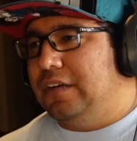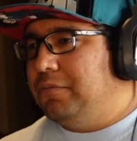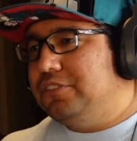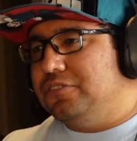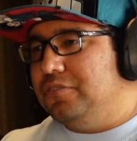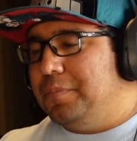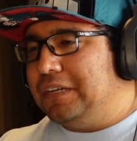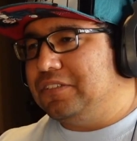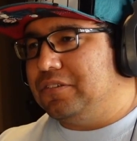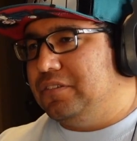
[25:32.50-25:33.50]
I went to New
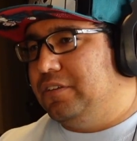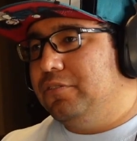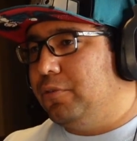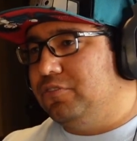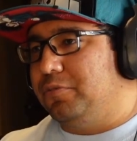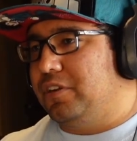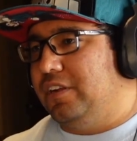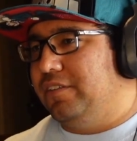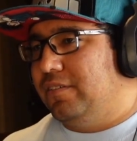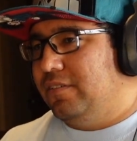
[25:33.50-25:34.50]
Mexico and their roads were
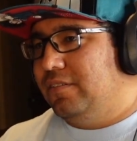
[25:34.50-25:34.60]
clear.